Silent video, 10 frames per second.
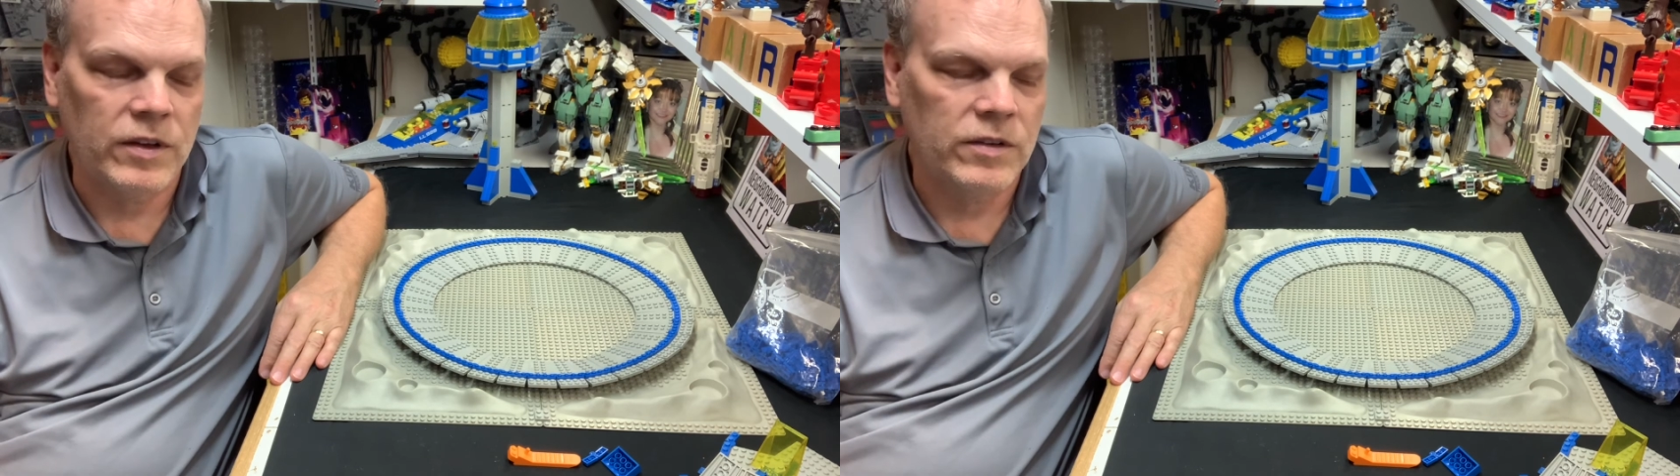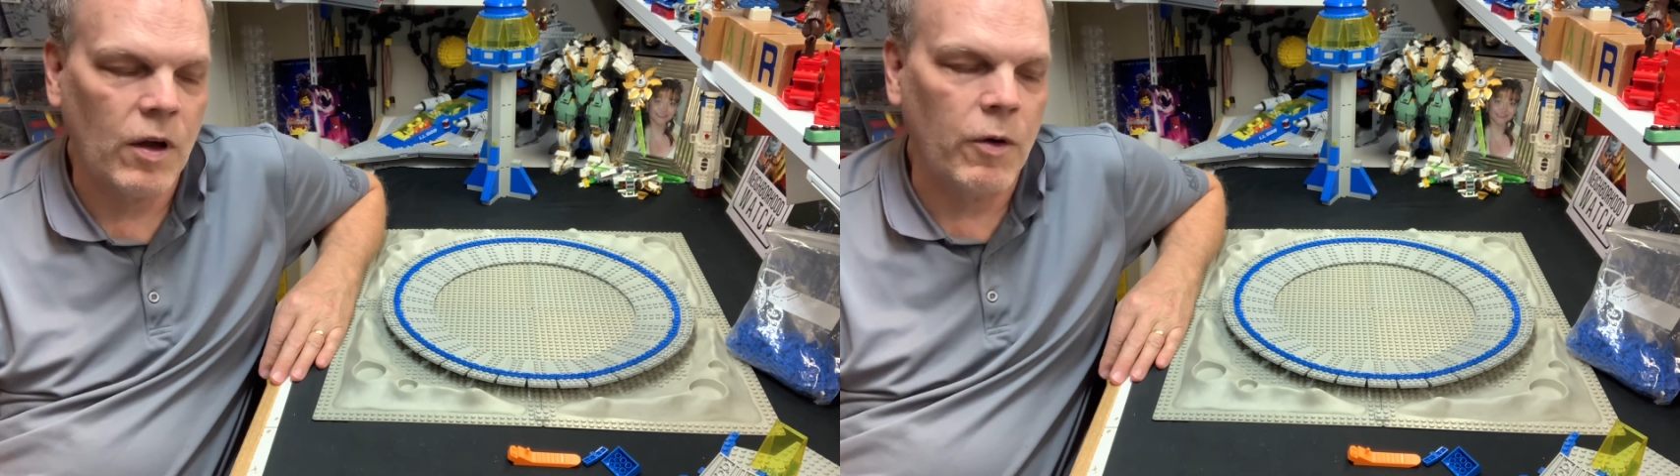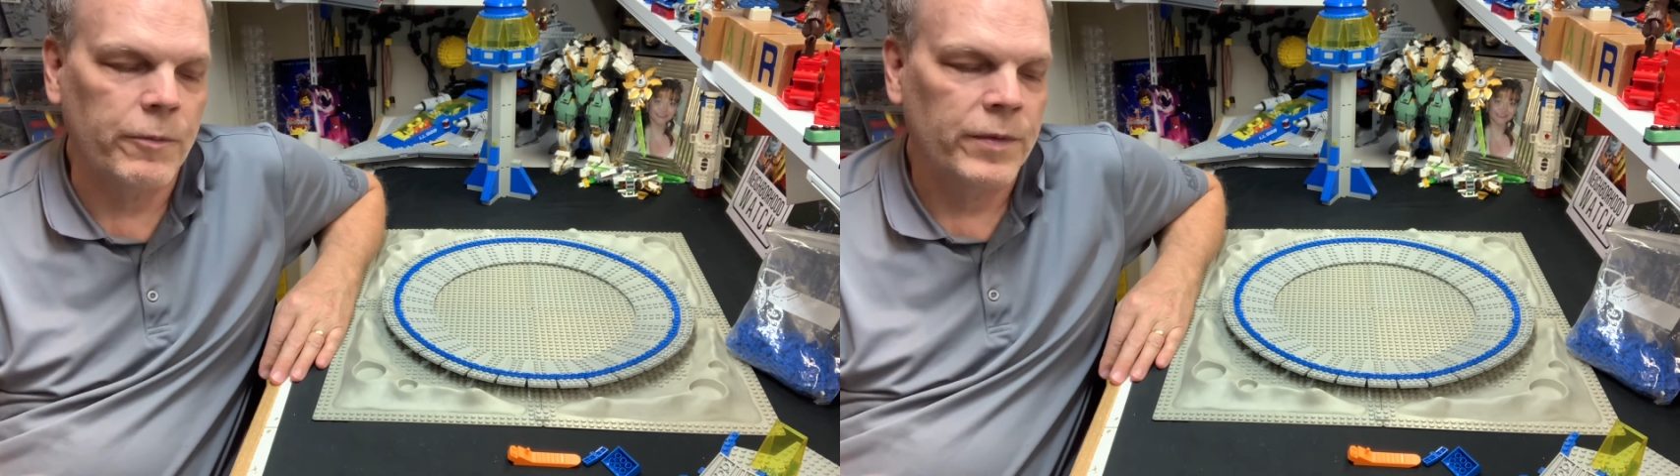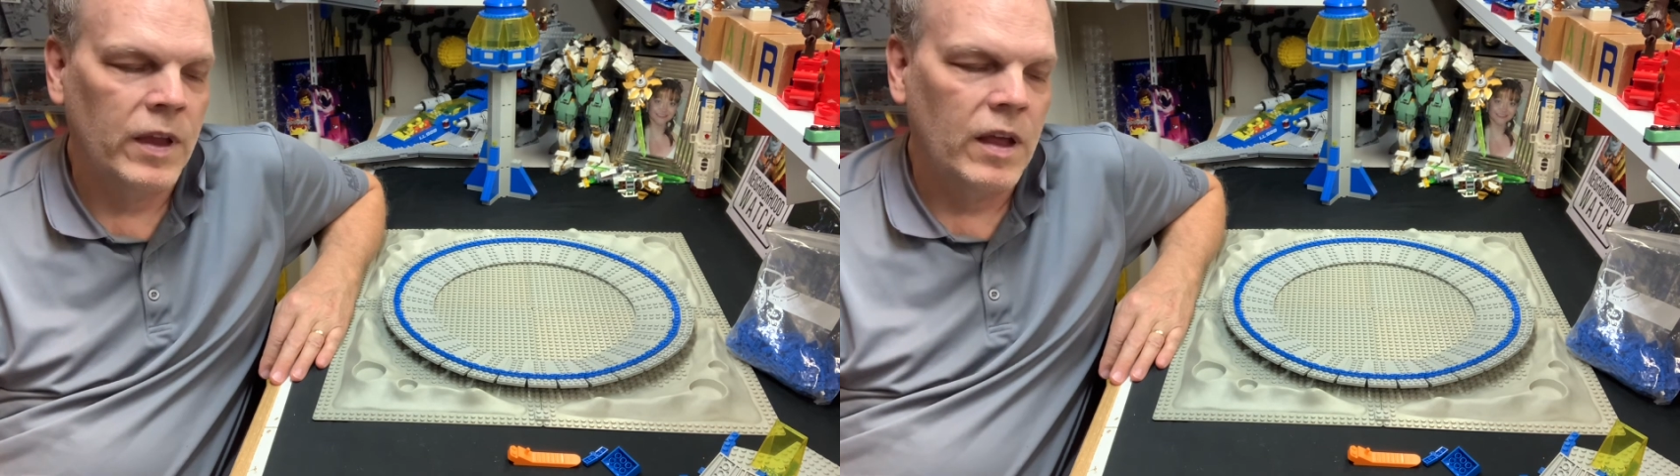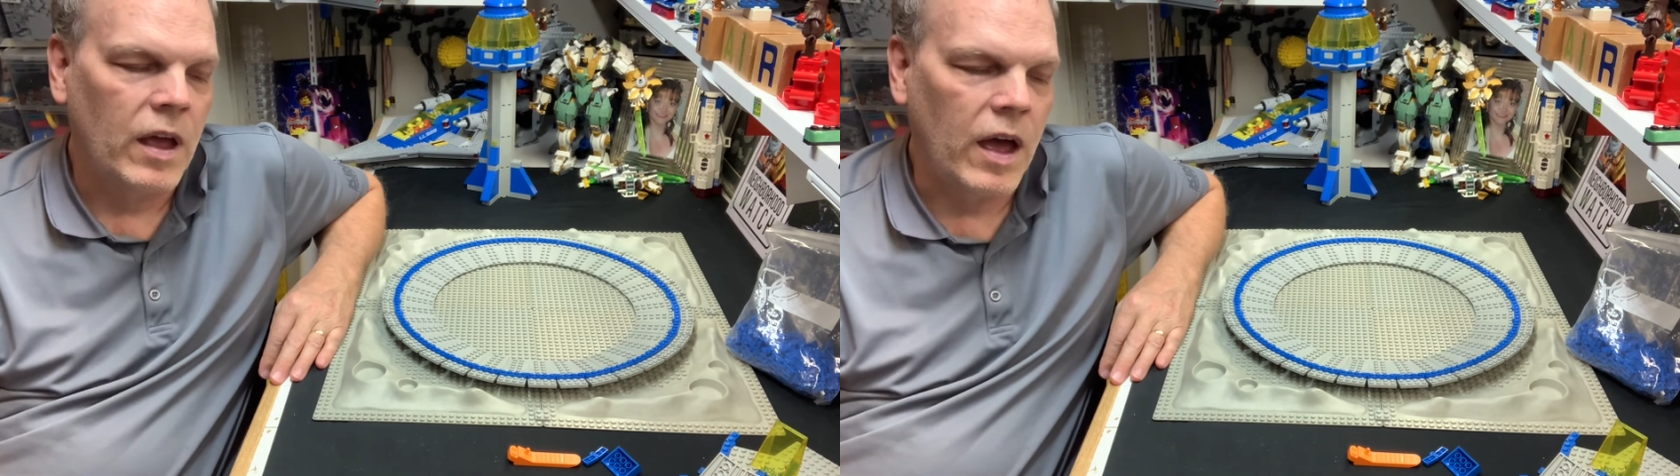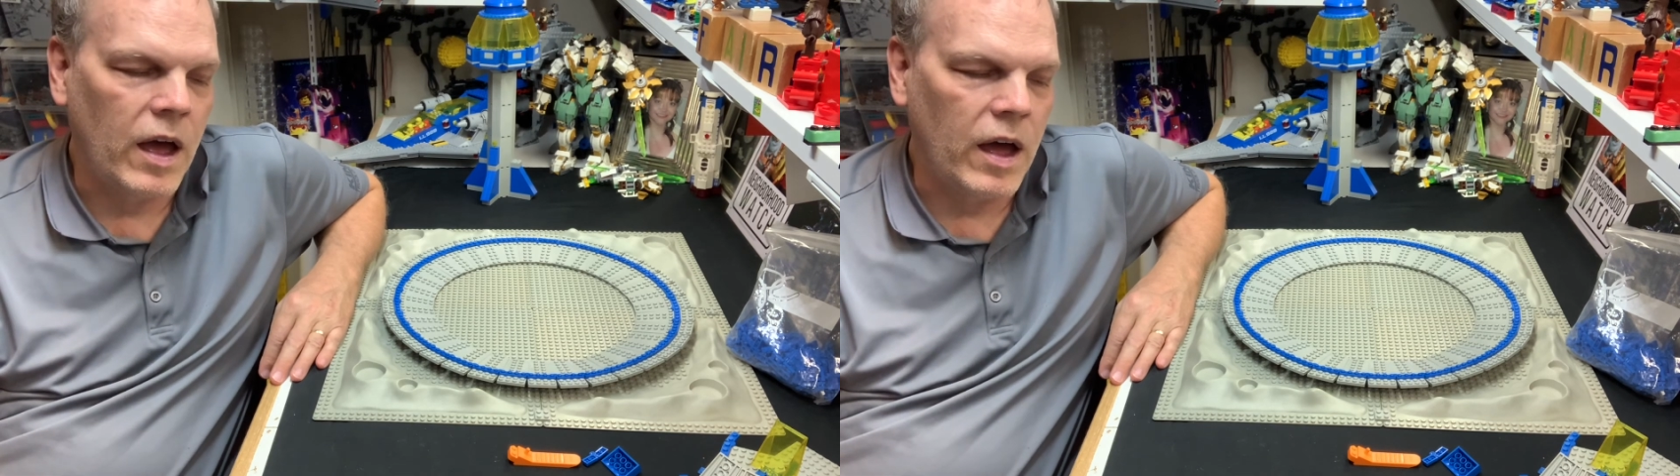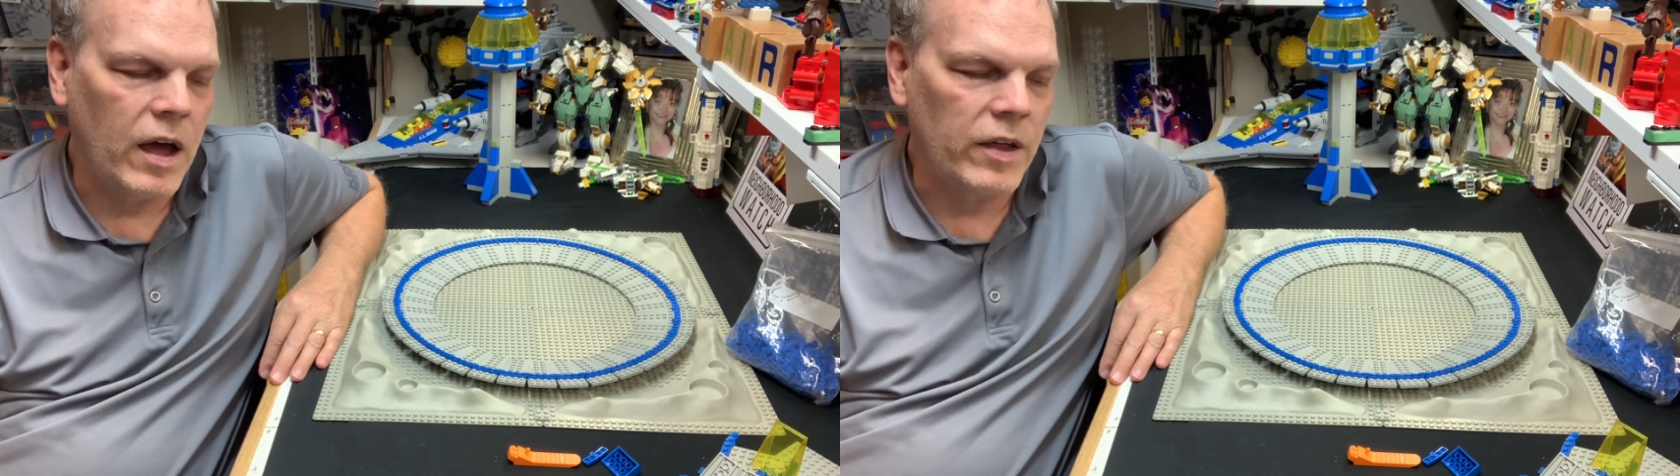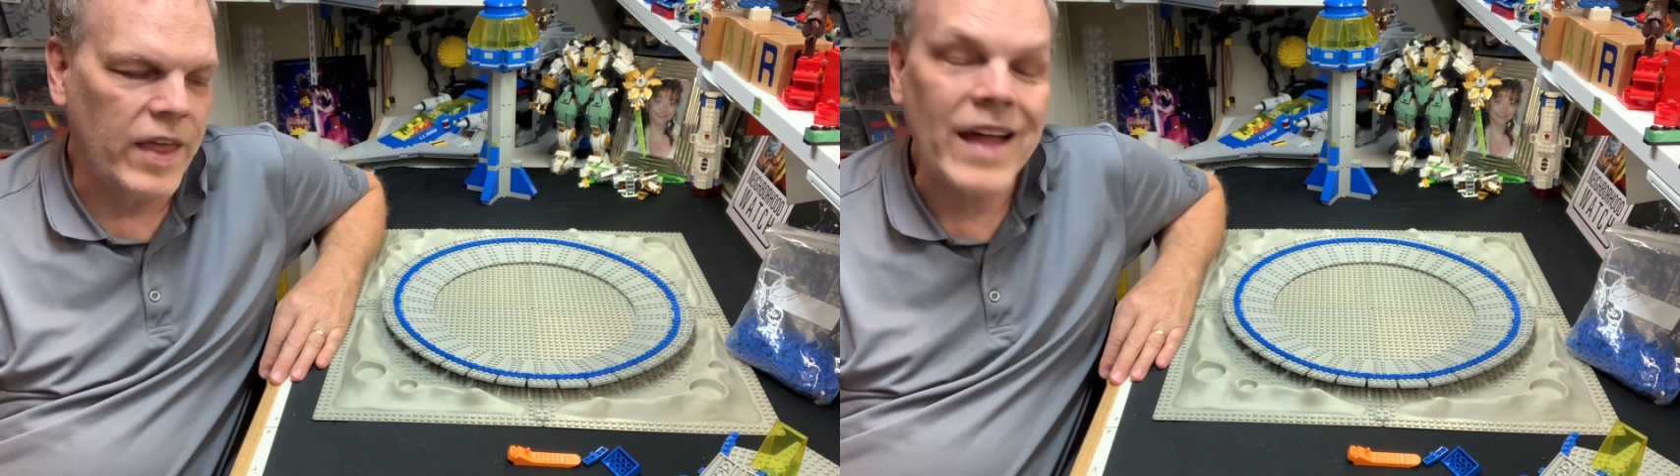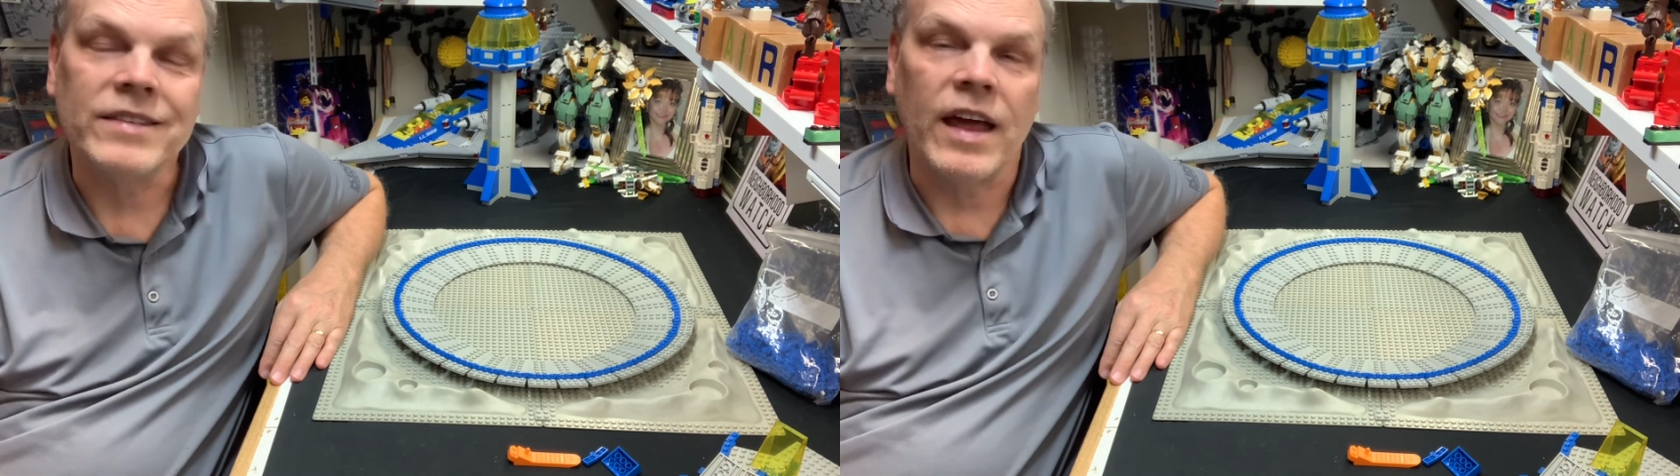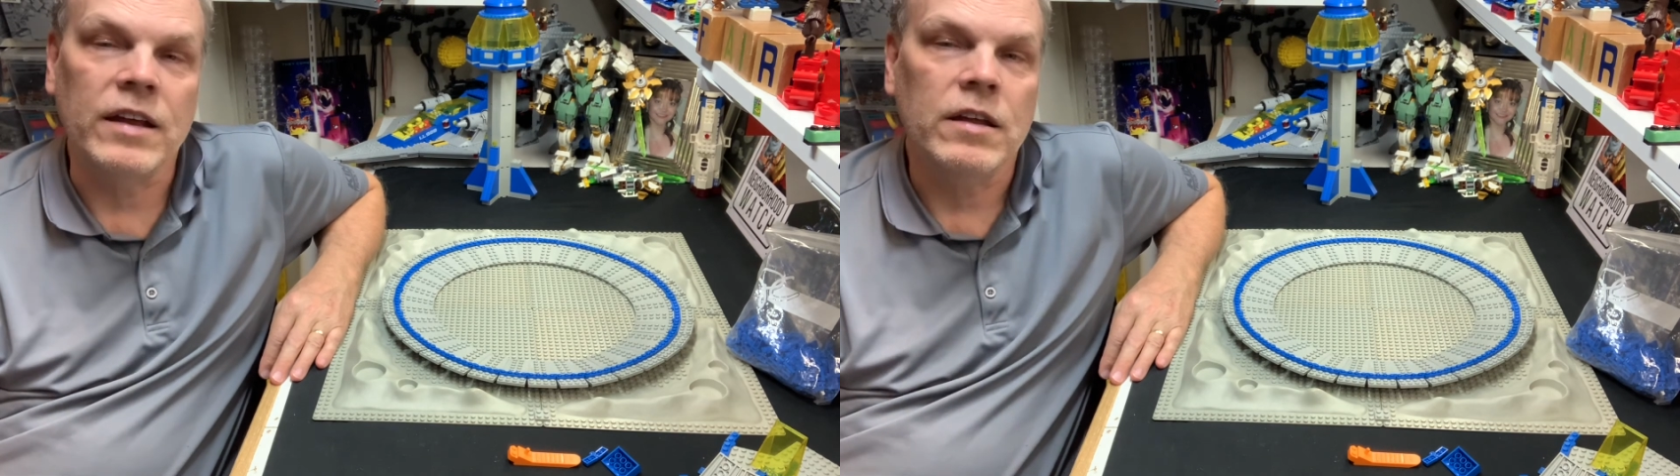So that
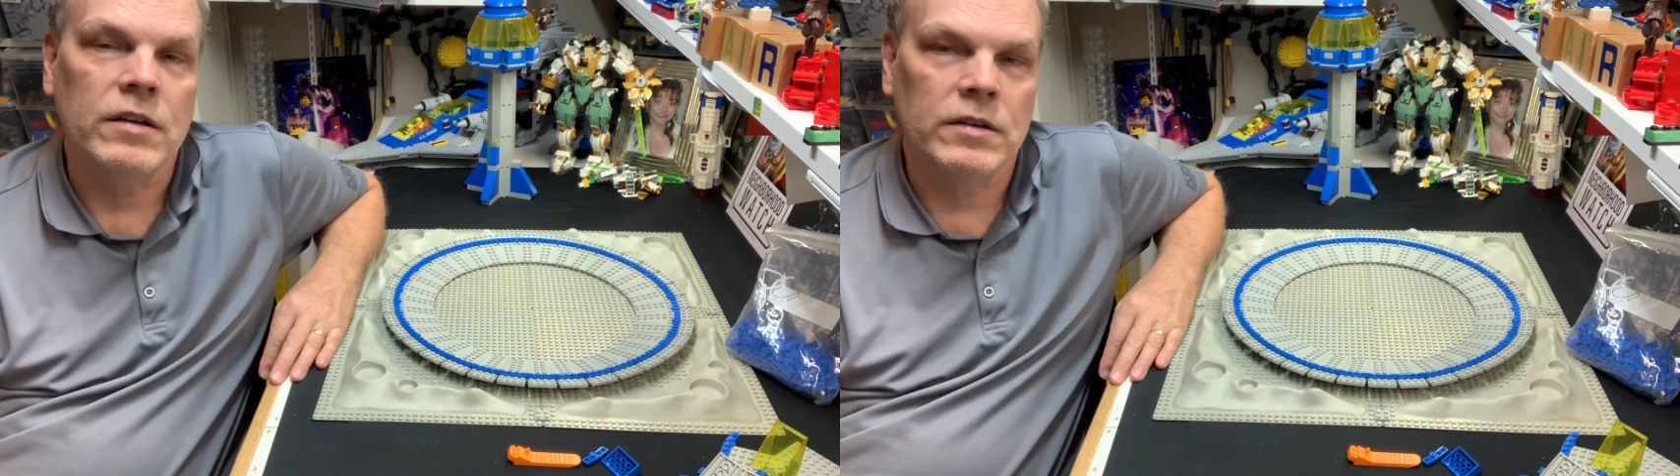said,